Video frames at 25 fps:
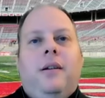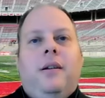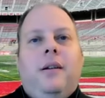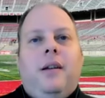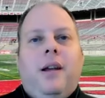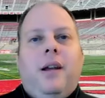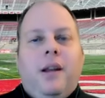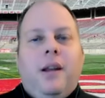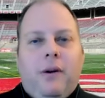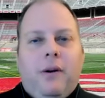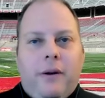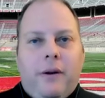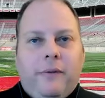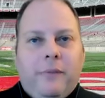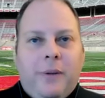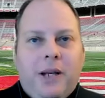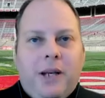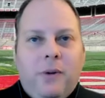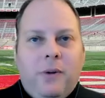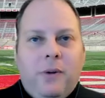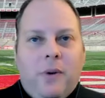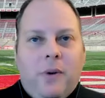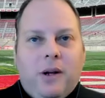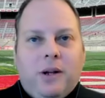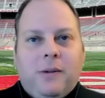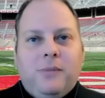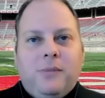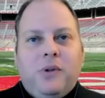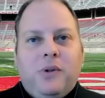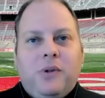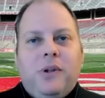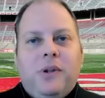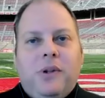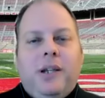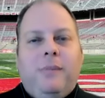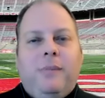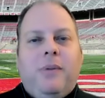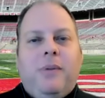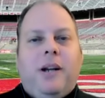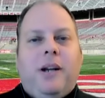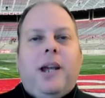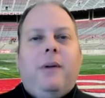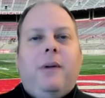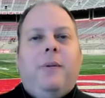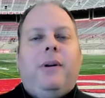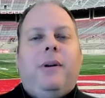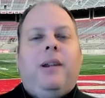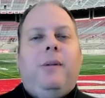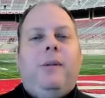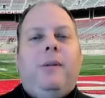Hello, everybody. Welcome to the
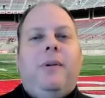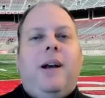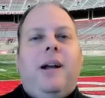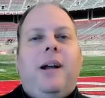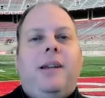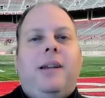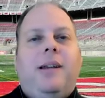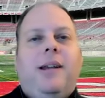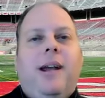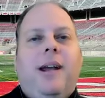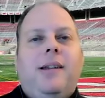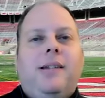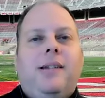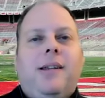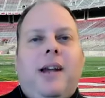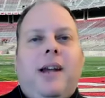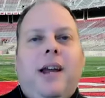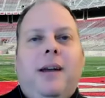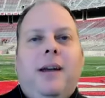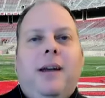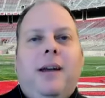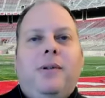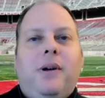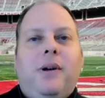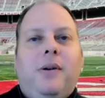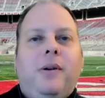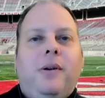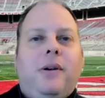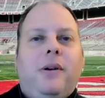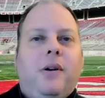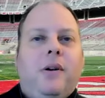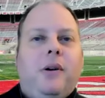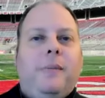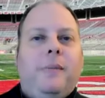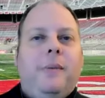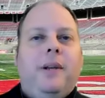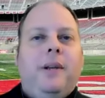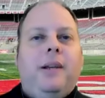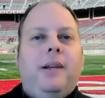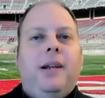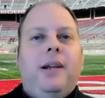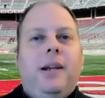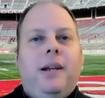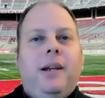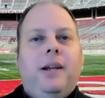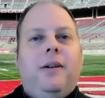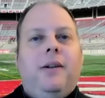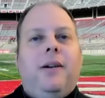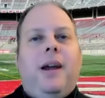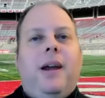Buckeye Weekly Podcast. I am Tony Gerdeman
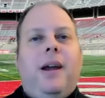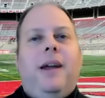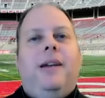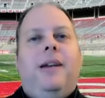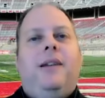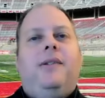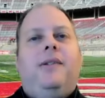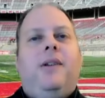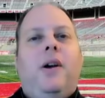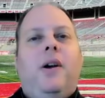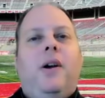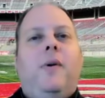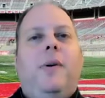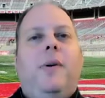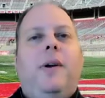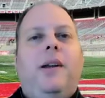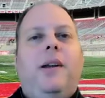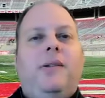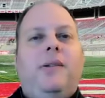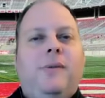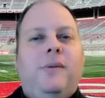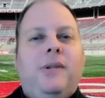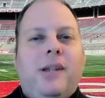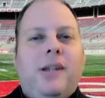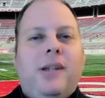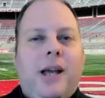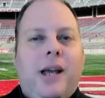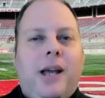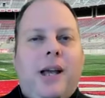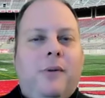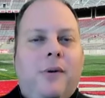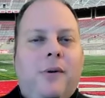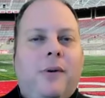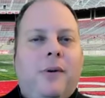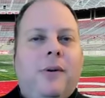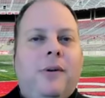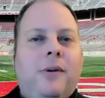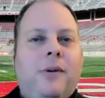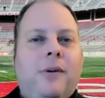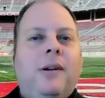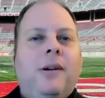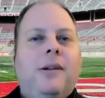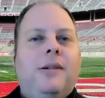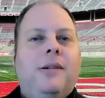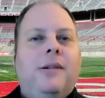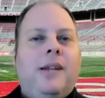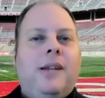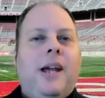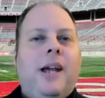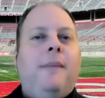here, as always, with Tom Orr.
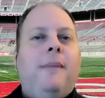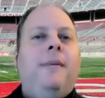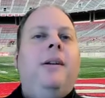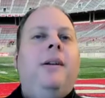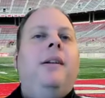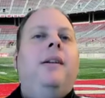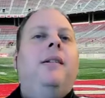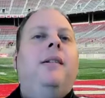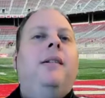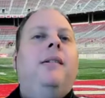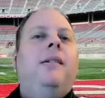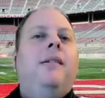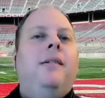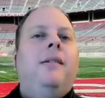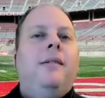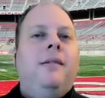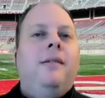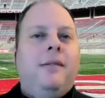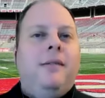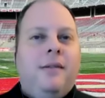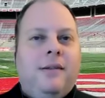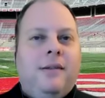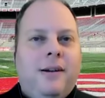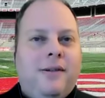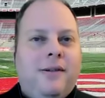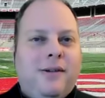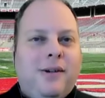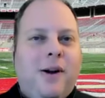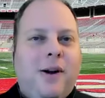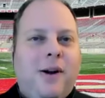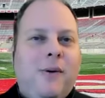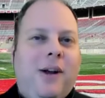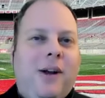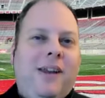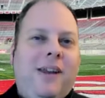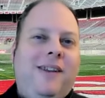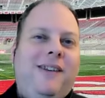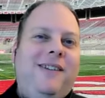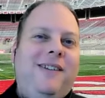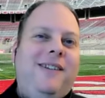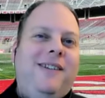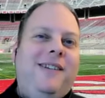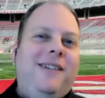Tom, how's it going?